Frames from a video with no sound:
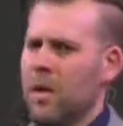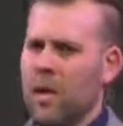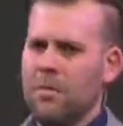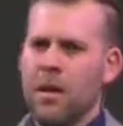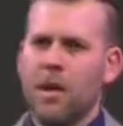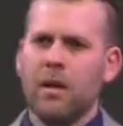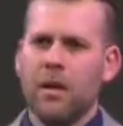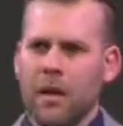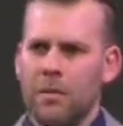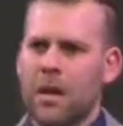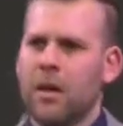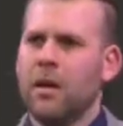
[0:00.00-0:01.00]
Amen.
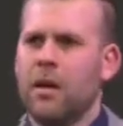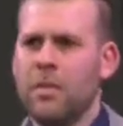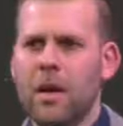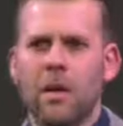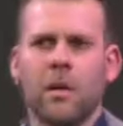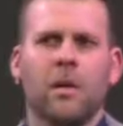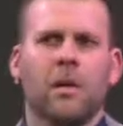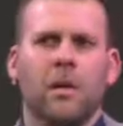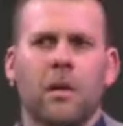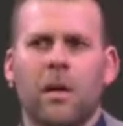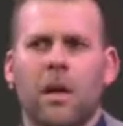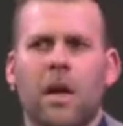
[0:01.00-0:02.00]
Amen. Amen.
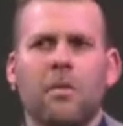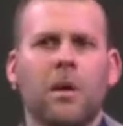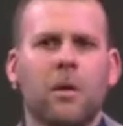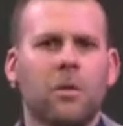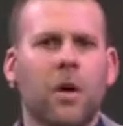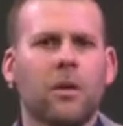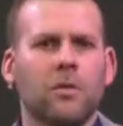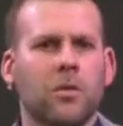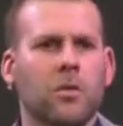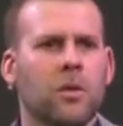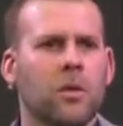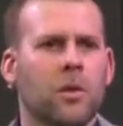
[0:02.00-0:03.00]
Amen. Who
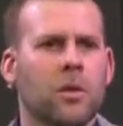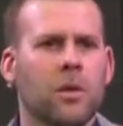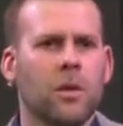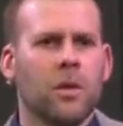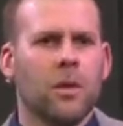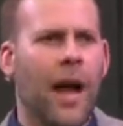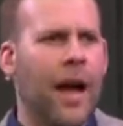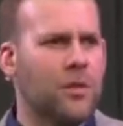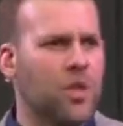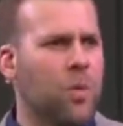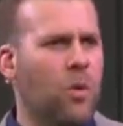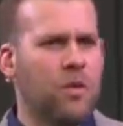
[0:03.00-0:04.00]
else? God
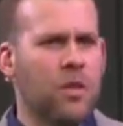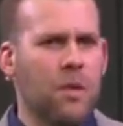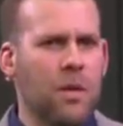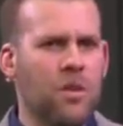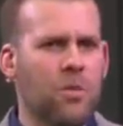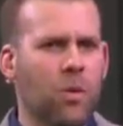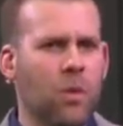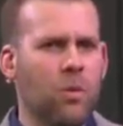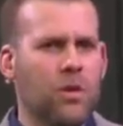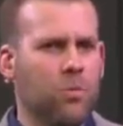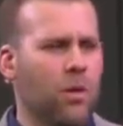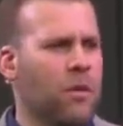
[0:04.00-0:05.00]
spoke to me this morning.
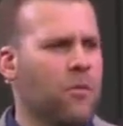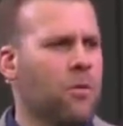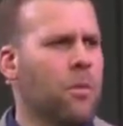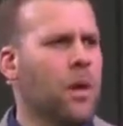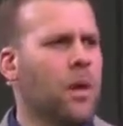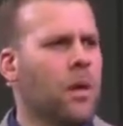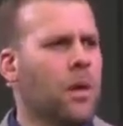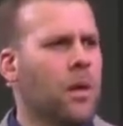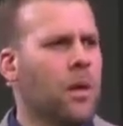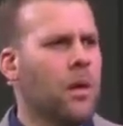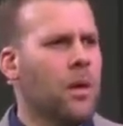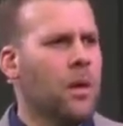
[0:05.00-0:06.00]
Would you pray for me?
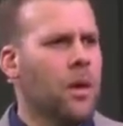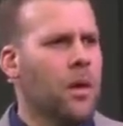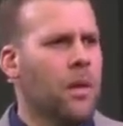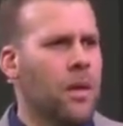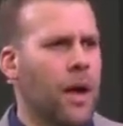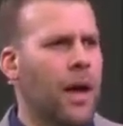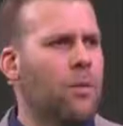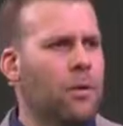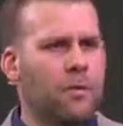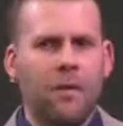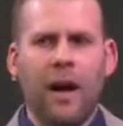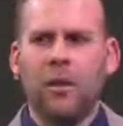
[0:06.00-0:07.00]
That I would
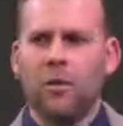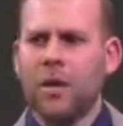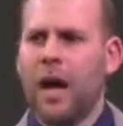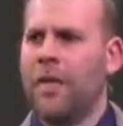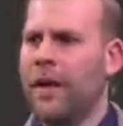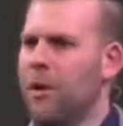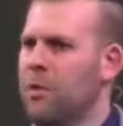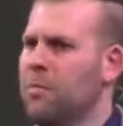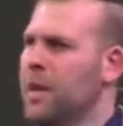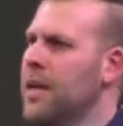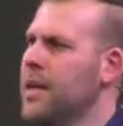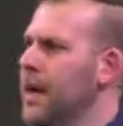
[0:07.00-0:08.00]
follow God, that I
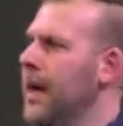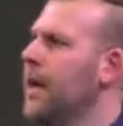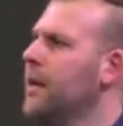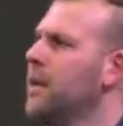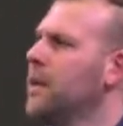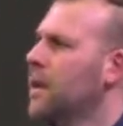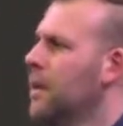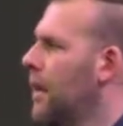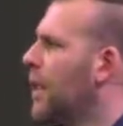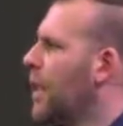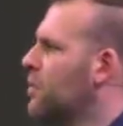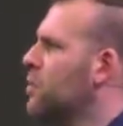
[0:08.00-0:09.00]
obey God
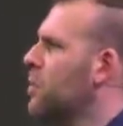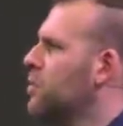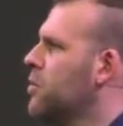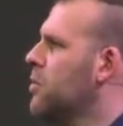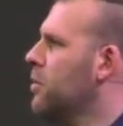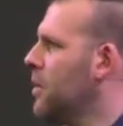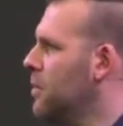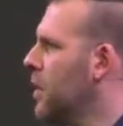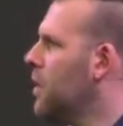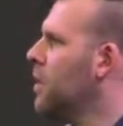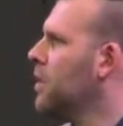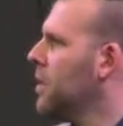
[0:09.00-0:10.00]
like I'm supposed to. Amen.
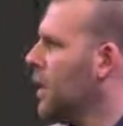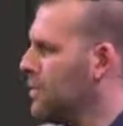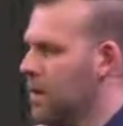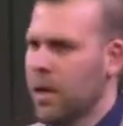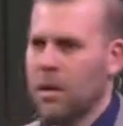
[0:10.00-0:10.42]
Amen.